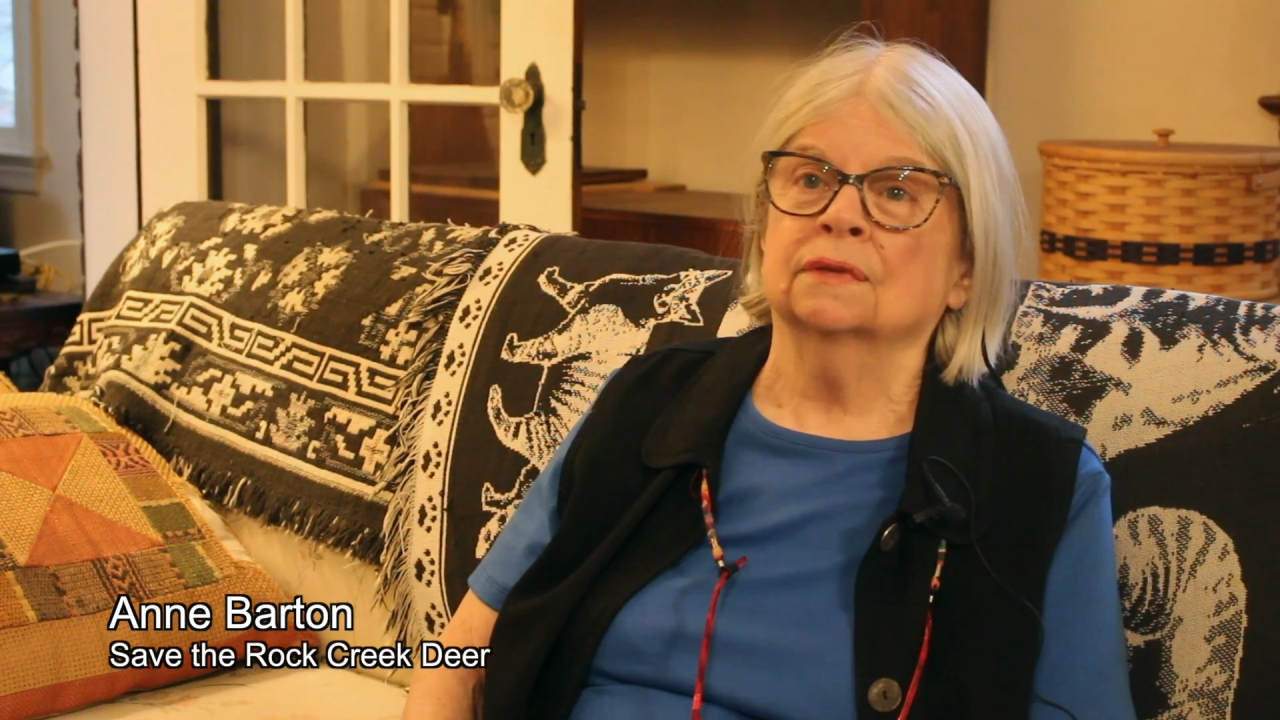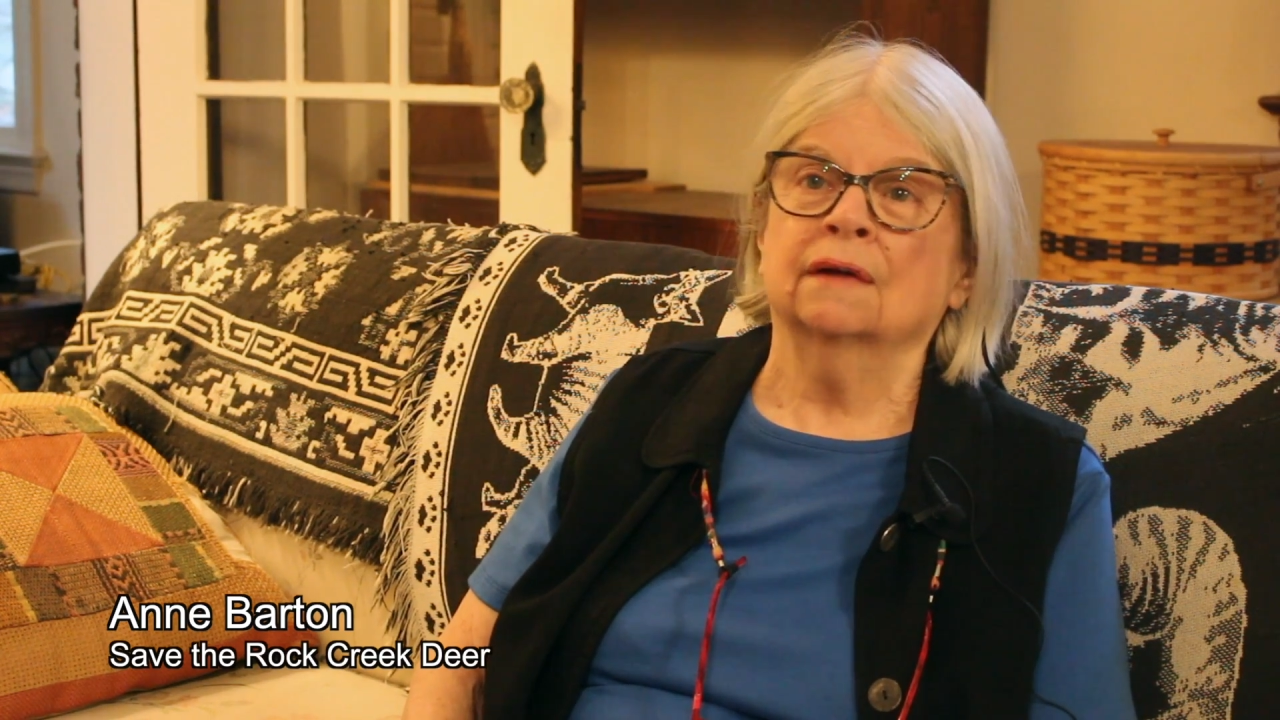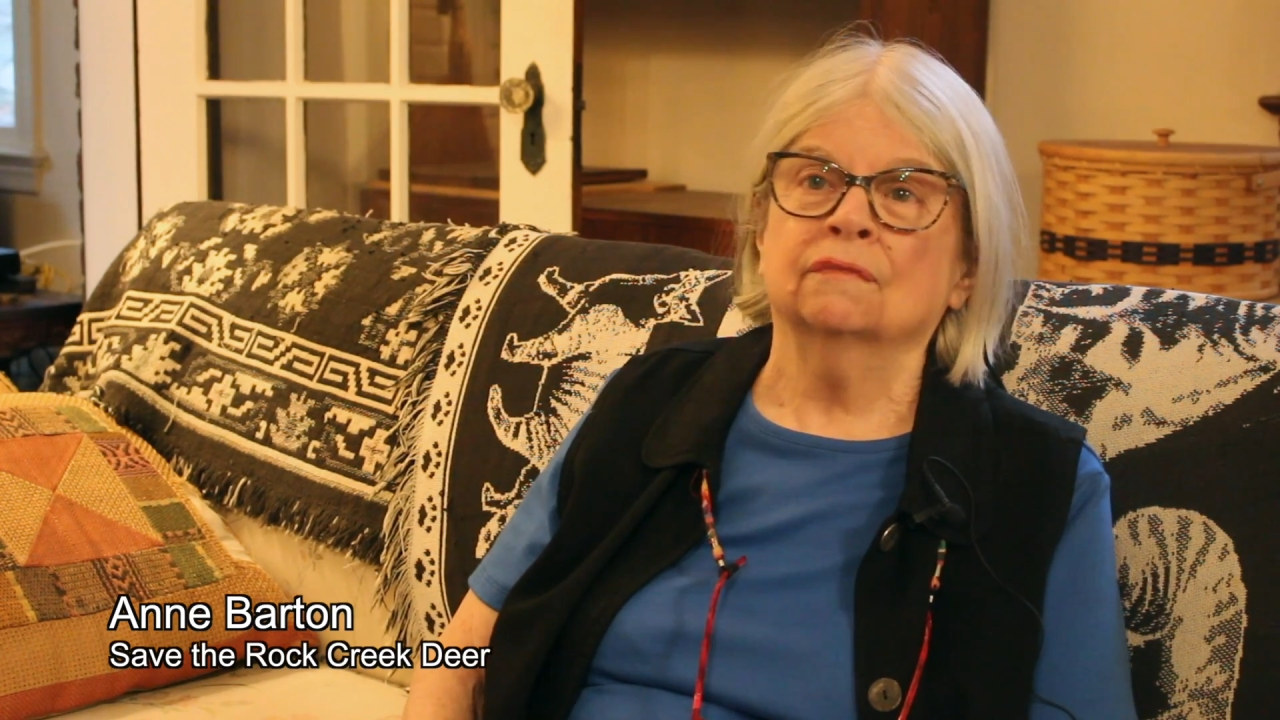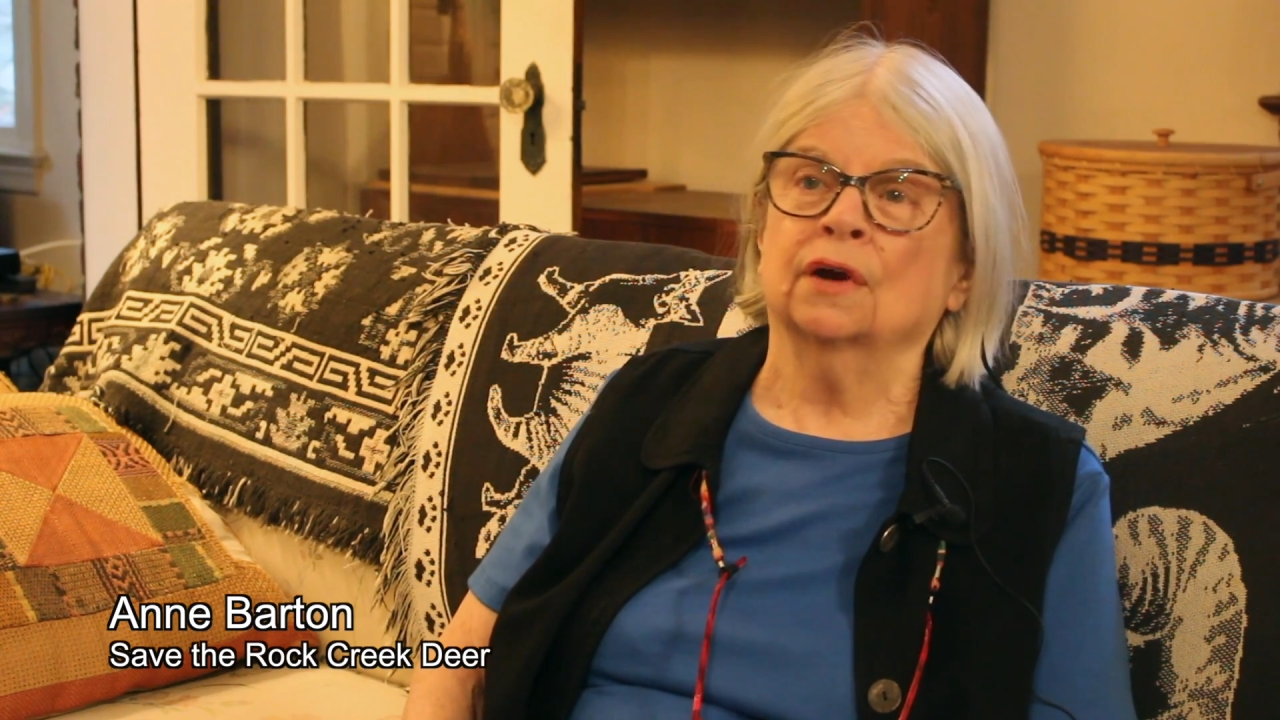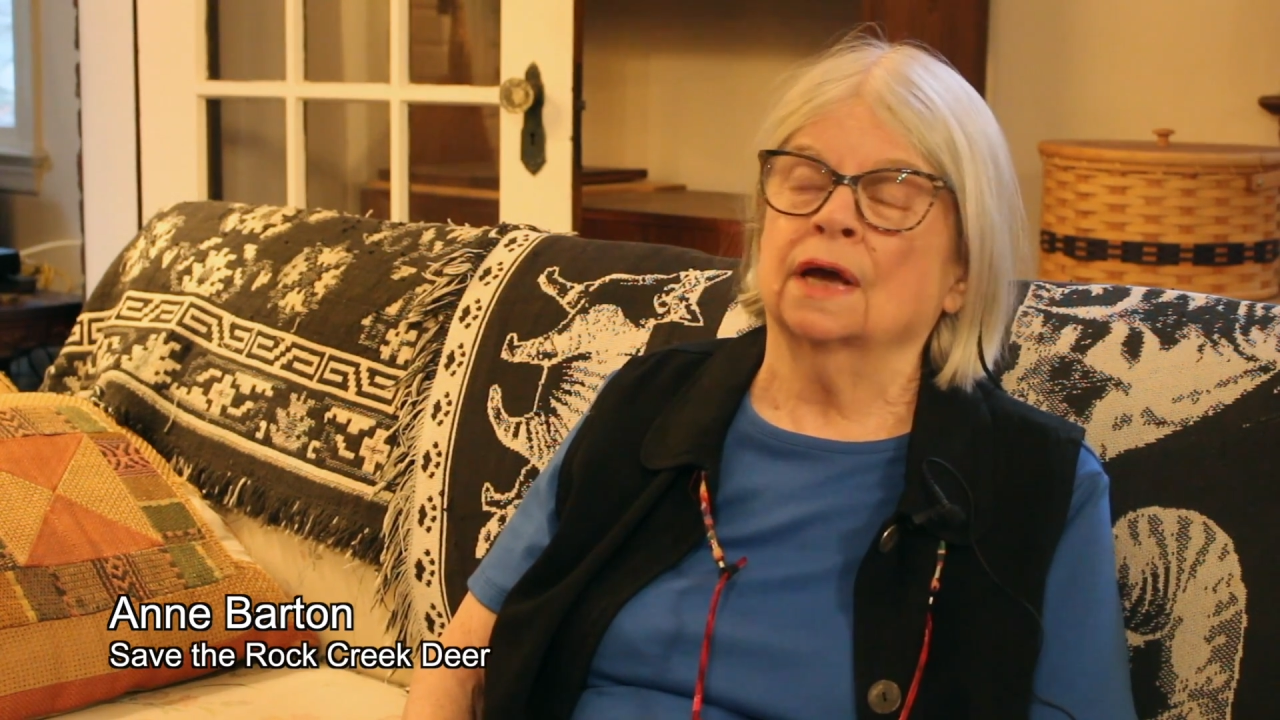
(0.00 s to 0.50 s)

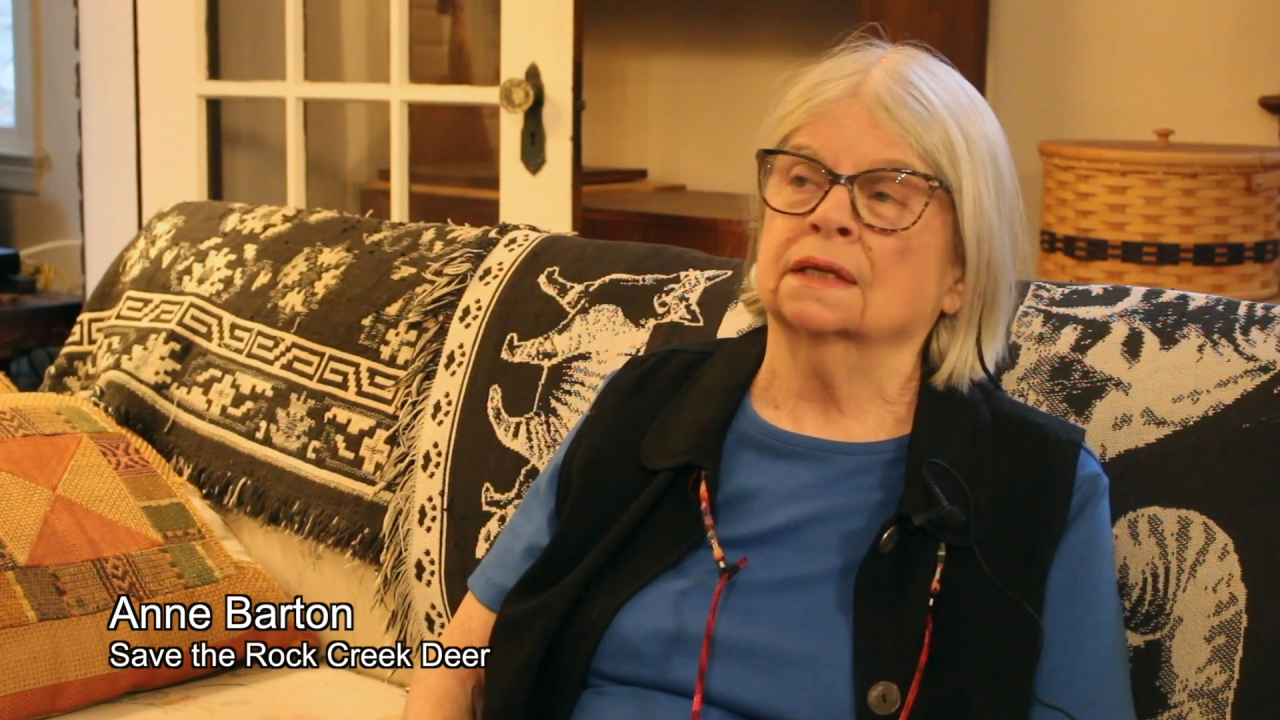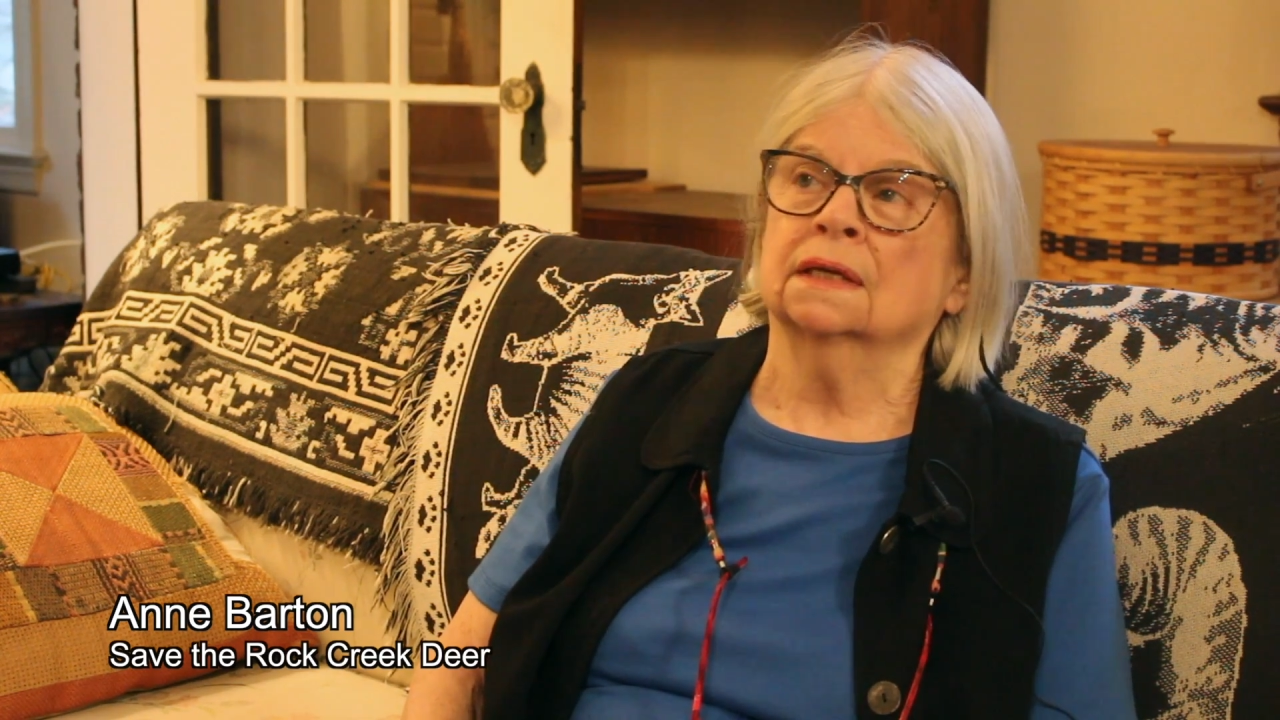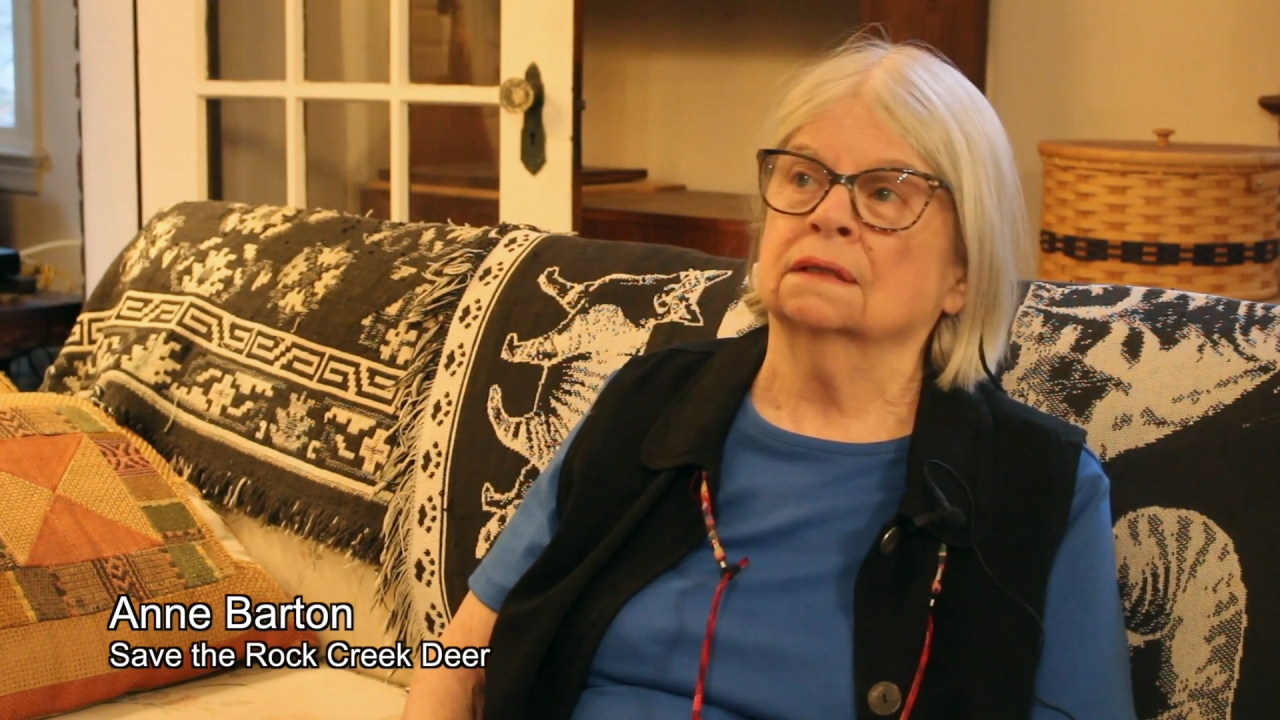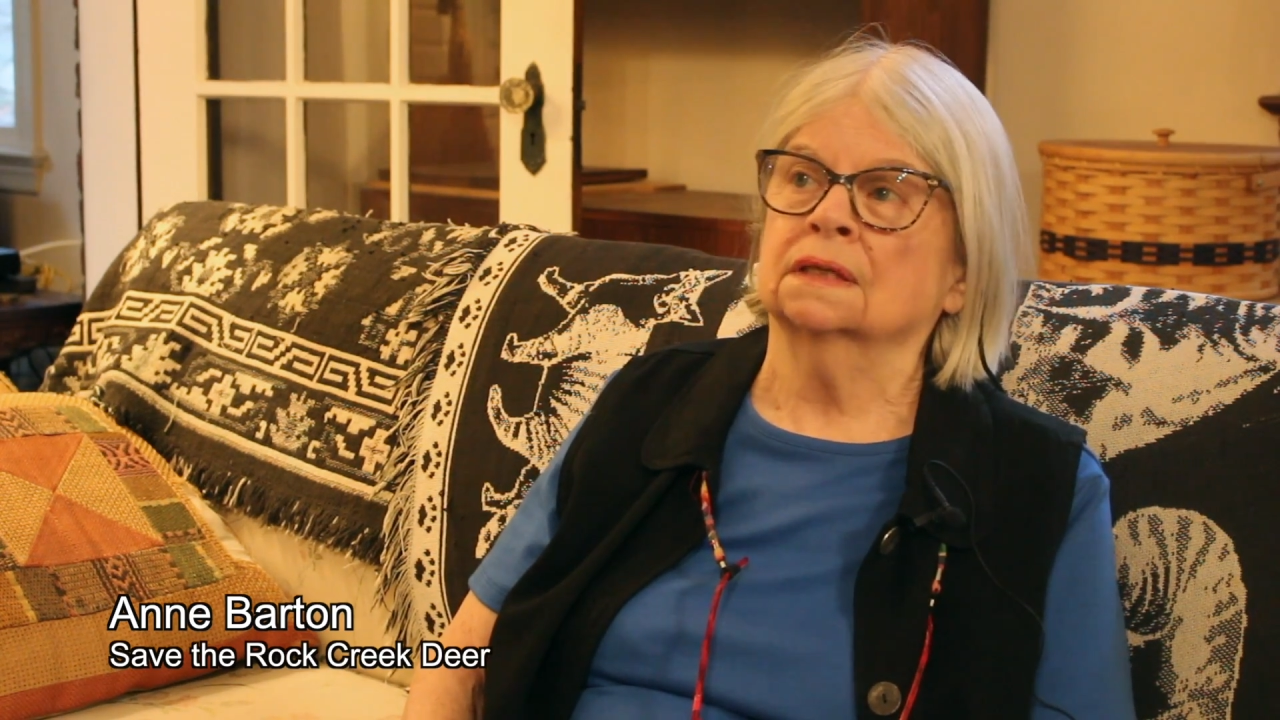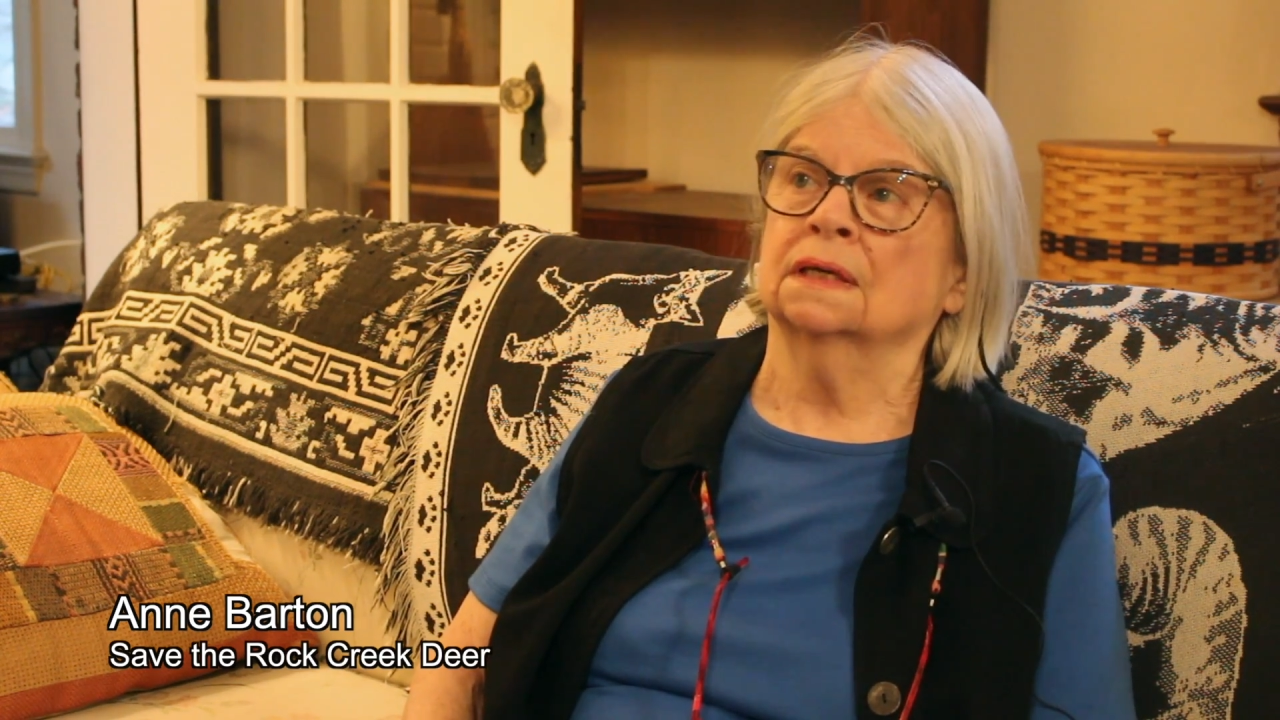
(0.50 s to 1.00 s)
never had killed